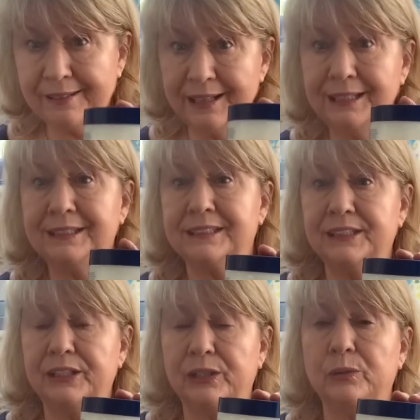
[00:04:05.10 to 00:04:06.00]
these
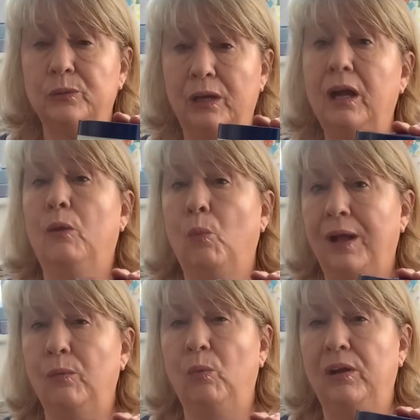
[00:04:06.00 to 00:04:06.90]
two are
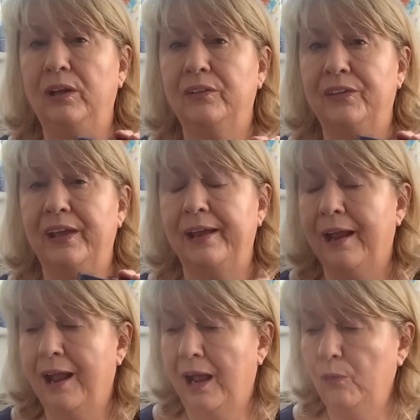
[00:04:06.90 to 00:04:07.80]
well worth it.
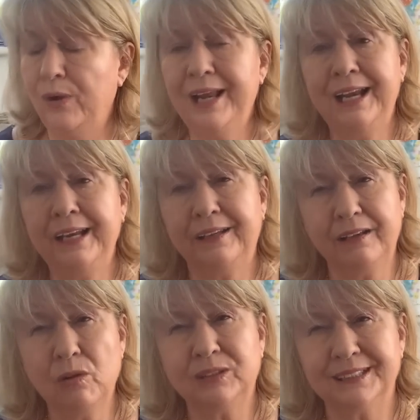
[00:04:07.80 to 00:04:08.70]
I really
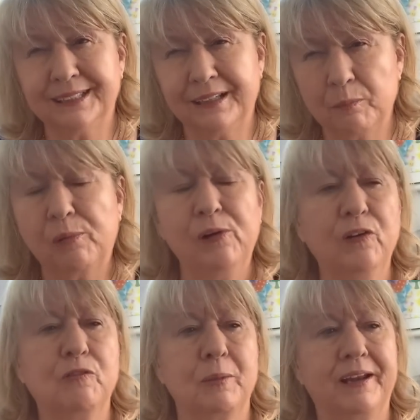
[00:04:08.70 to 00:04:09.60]
noticed an
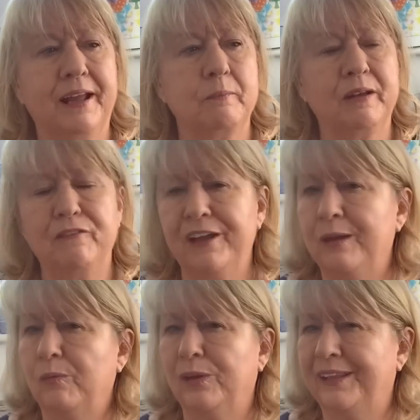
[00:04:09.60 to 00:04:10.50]
improvement in my
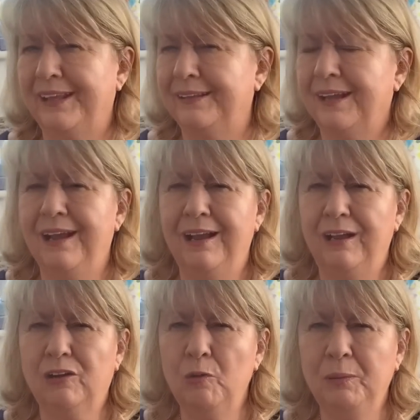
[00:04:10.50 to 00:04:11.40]
feet within
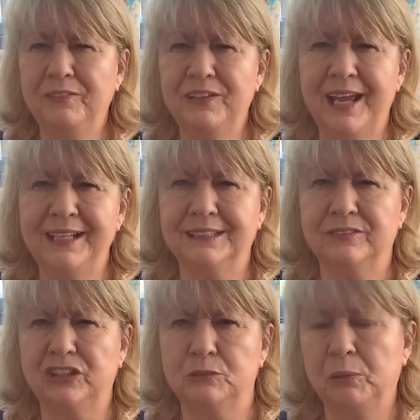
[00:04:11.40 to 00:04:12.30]
a couple of days of
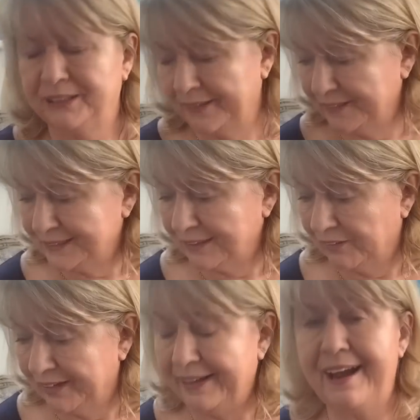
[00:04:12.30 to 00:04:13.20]
just putting this on
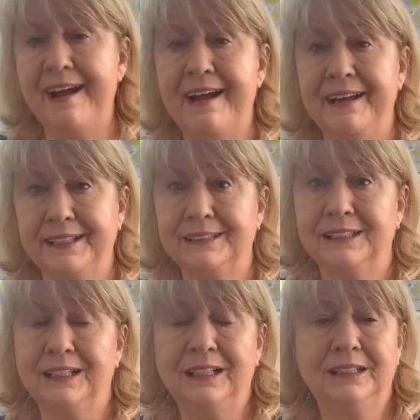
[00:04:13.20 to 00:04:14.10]
at night.
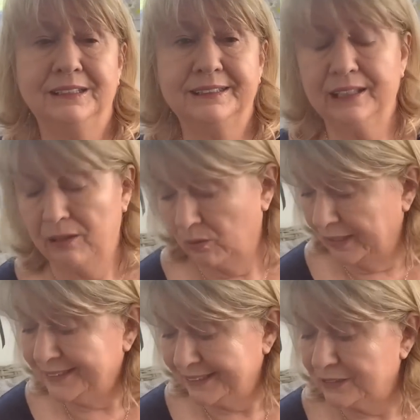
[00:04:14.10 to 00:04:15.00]
So
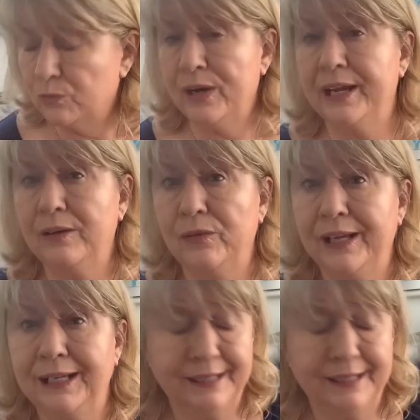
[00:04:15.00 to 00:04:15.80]
it is really